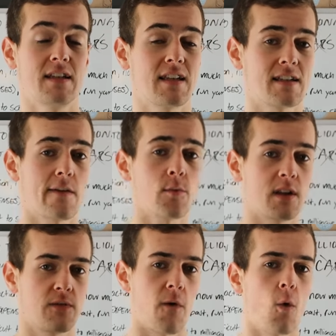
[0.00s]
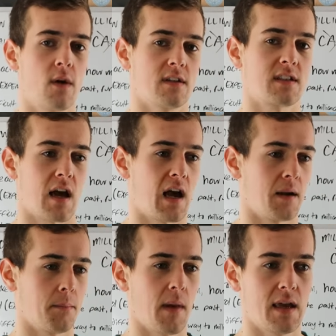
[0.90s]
He says everybody's focused on